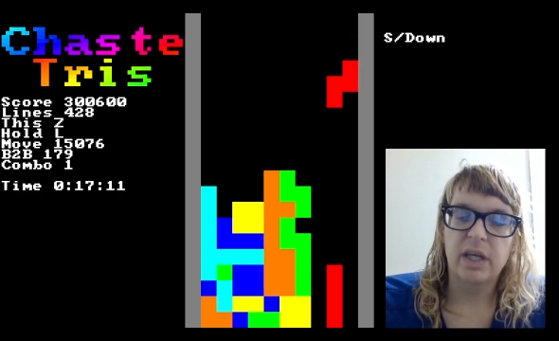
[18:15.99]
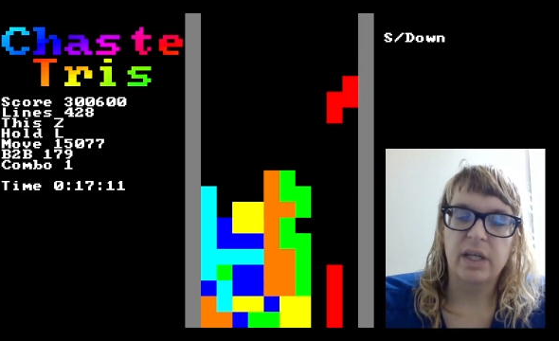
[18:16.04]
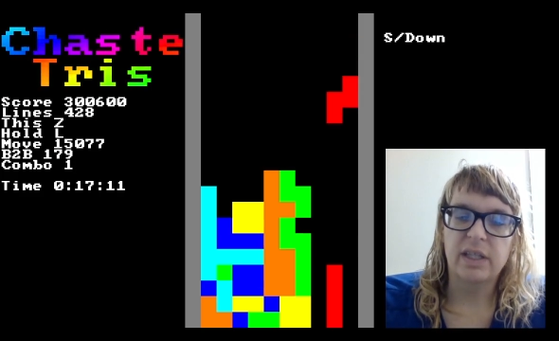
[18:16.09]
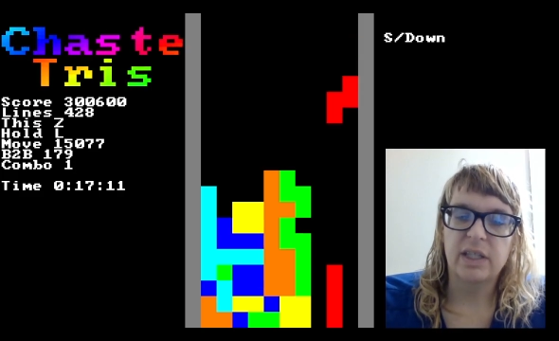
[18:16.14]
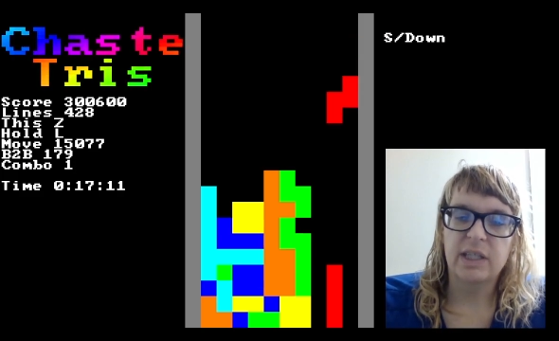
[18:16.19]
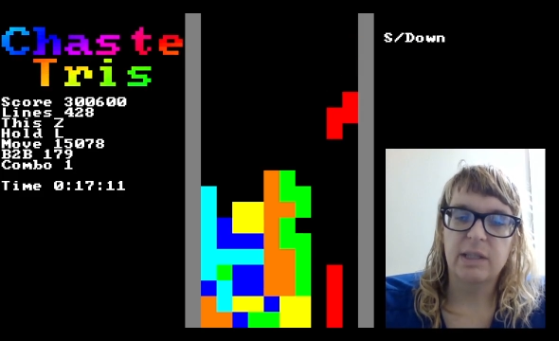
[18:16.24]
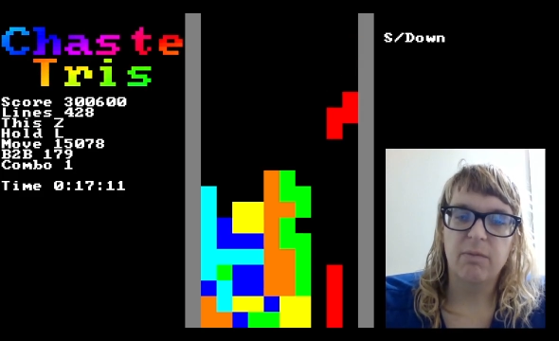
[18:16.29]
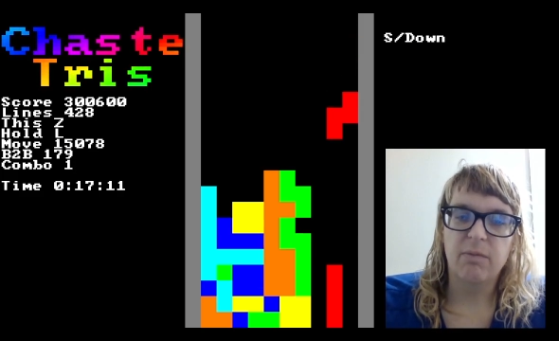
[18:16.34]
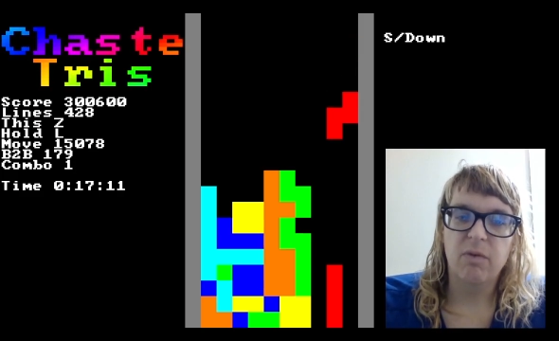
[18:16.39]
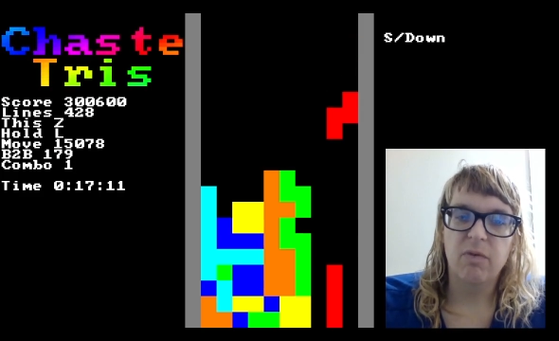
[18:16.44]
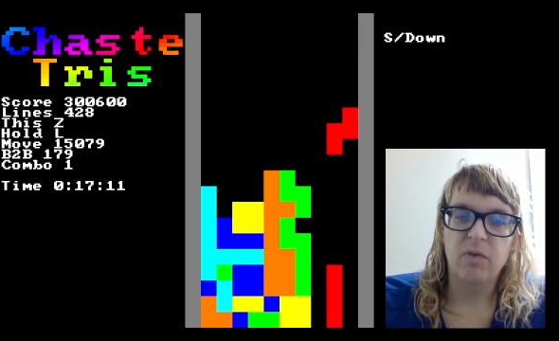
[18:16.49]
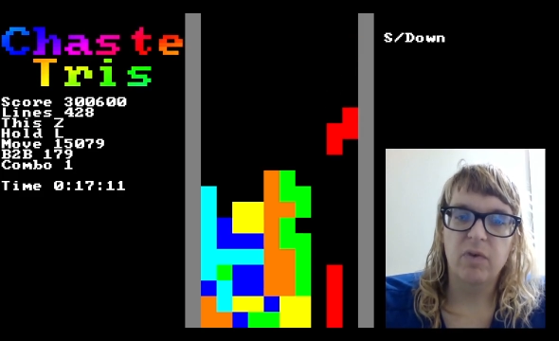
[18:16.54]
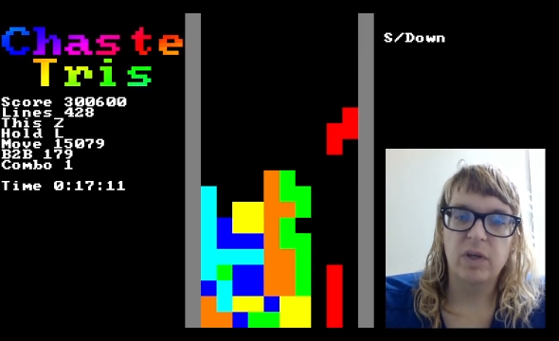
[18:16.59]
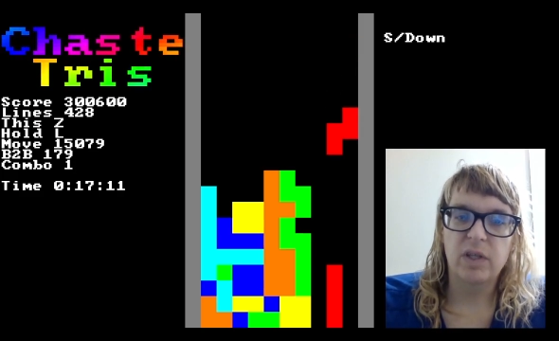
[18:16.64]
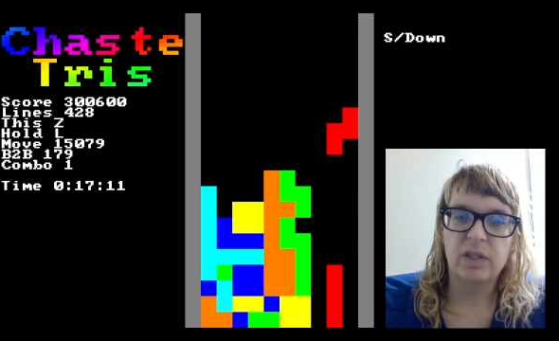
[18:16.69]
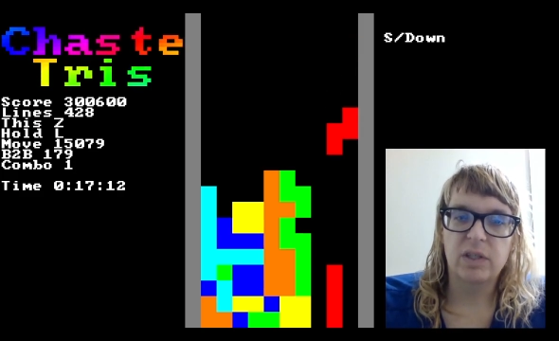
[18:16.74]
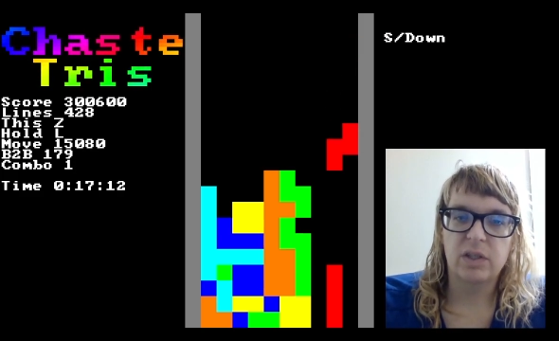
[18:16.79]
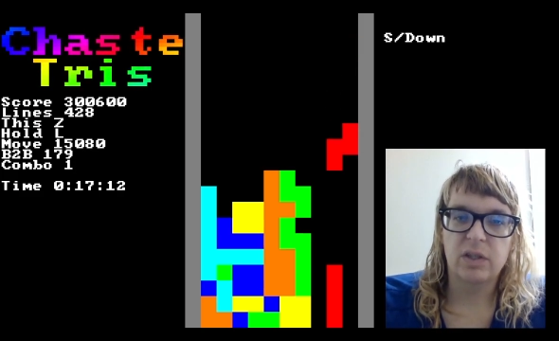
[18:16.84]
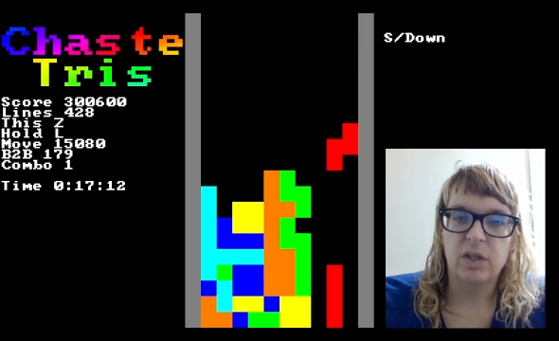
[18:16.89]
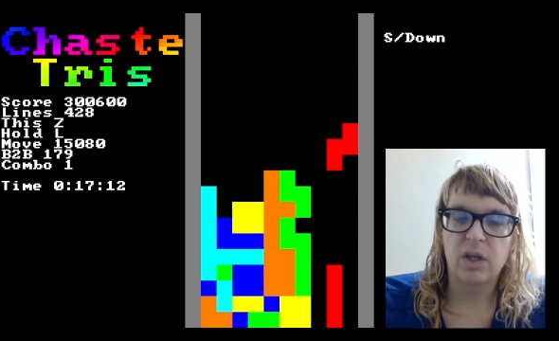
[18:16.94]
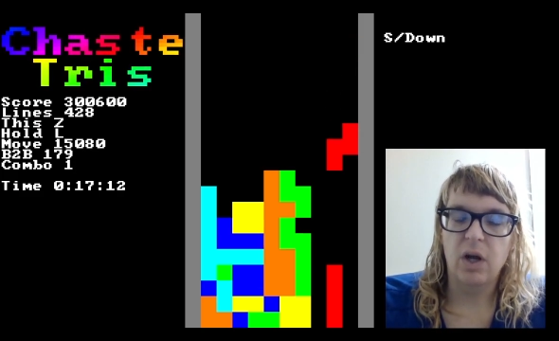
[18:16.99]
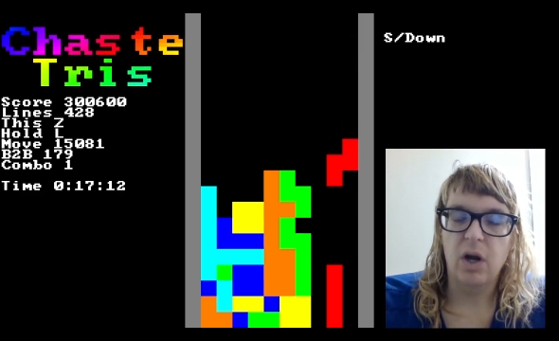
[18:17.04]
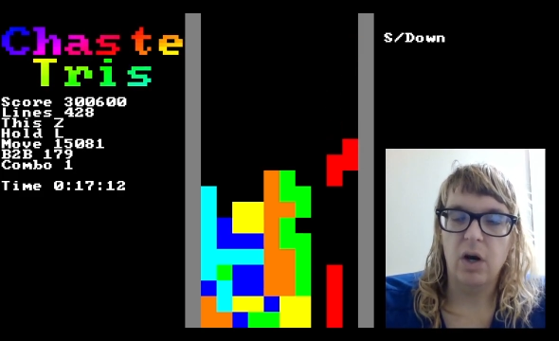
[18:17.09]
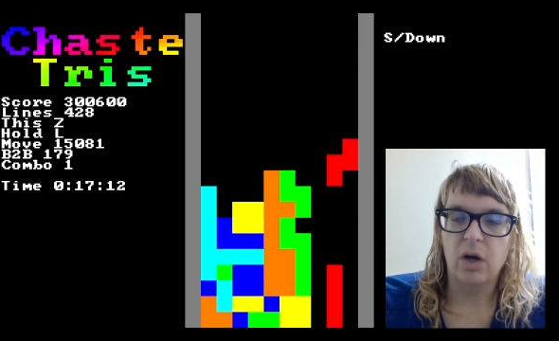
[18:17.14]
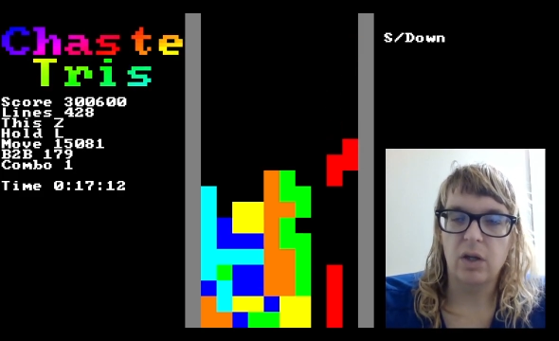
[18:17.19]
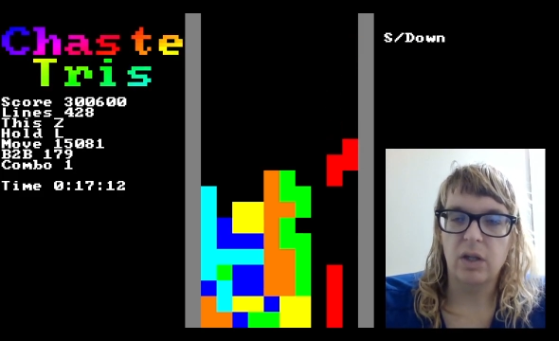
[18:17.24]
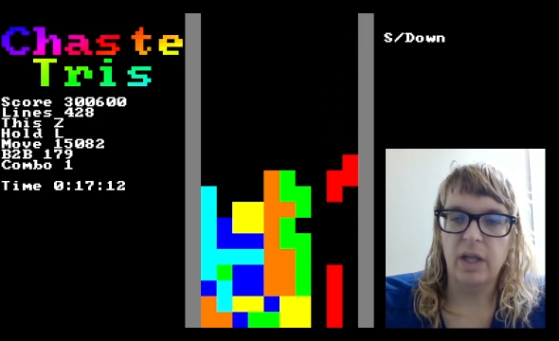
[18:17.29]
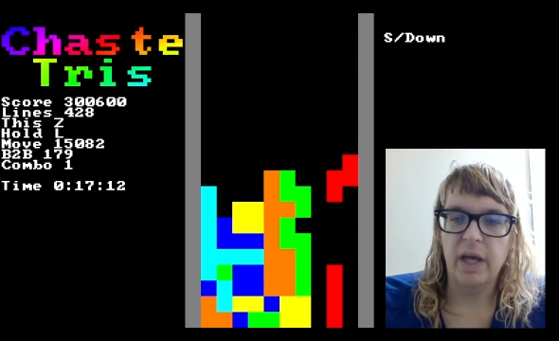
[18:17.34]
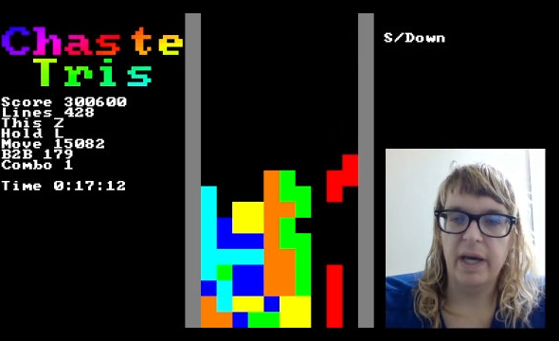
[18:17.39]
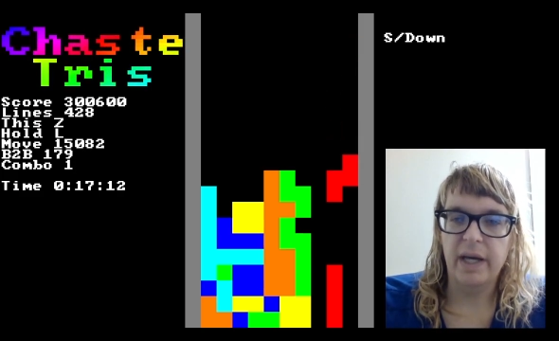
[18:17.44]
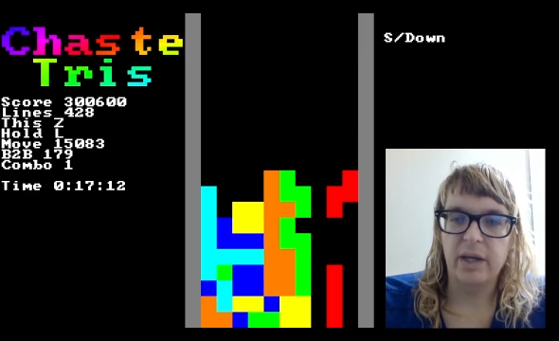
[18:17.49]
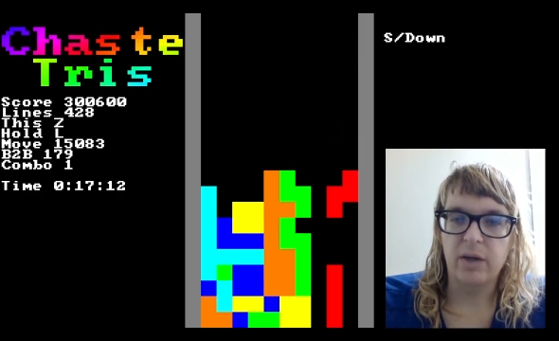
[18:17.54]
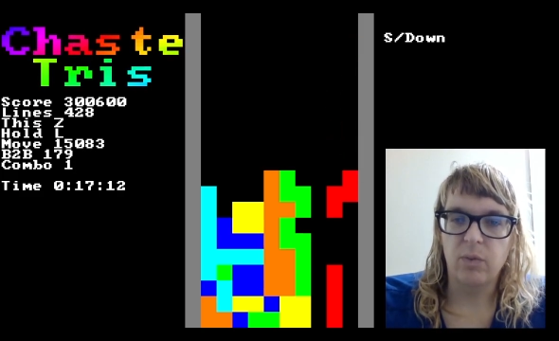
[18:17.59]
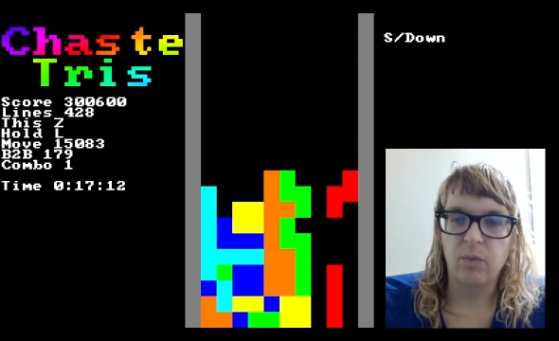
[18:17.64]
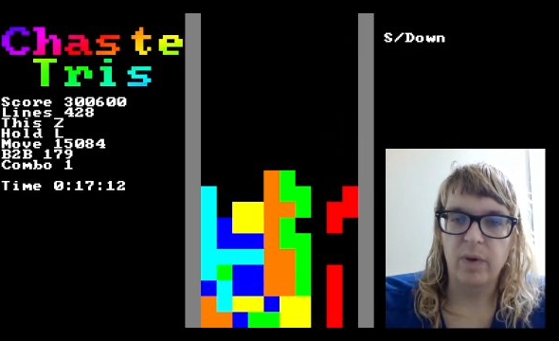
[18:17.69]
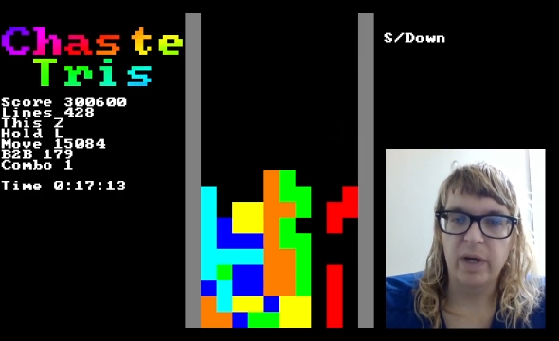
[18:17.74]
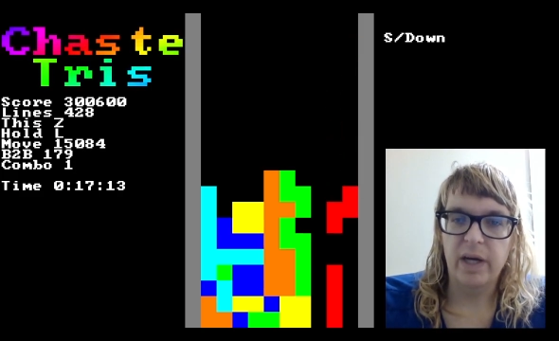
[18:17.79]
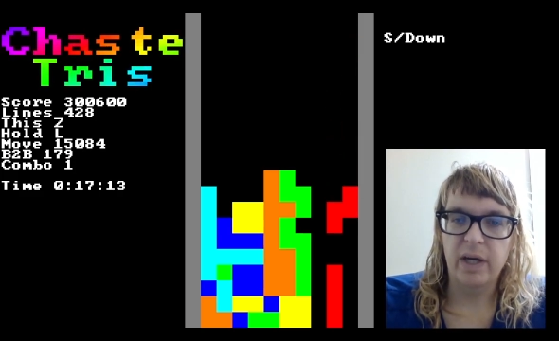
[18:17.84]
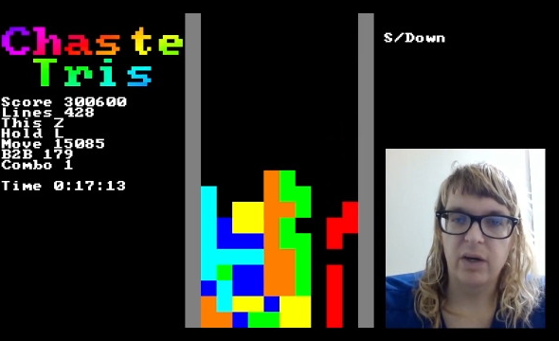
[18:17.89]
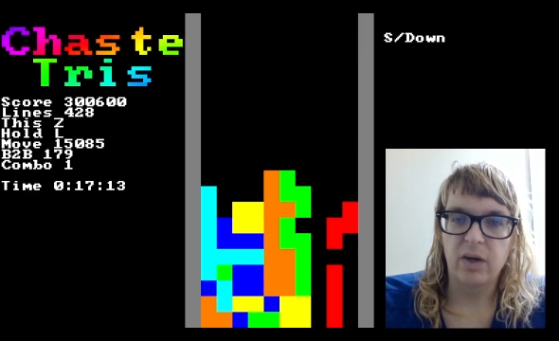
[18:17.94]
and some of us are like,
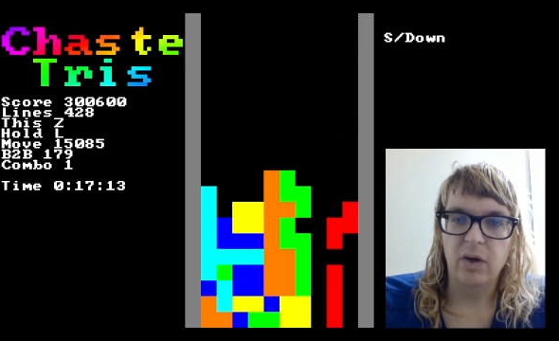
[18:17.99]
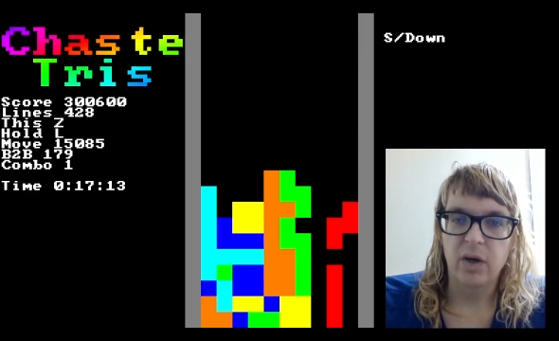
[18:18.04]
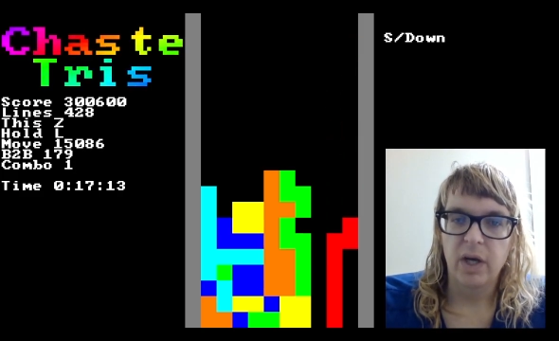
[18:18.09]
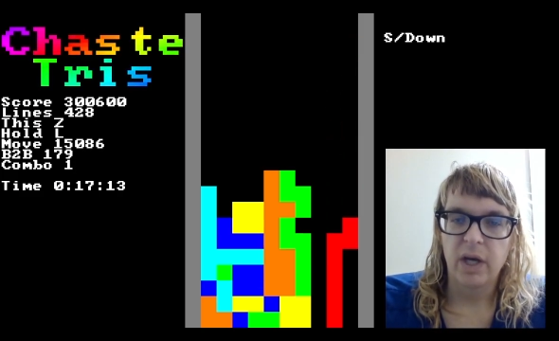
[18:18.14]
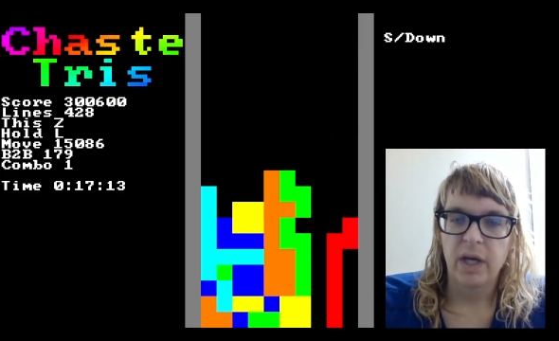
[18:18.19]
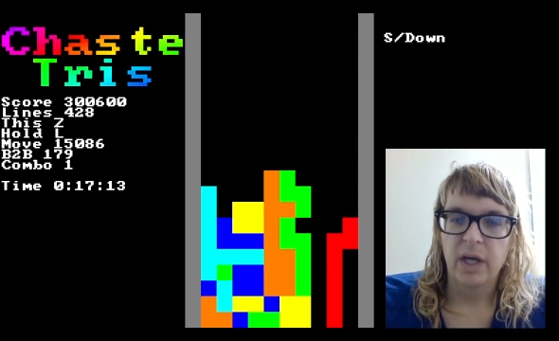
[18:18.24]
well,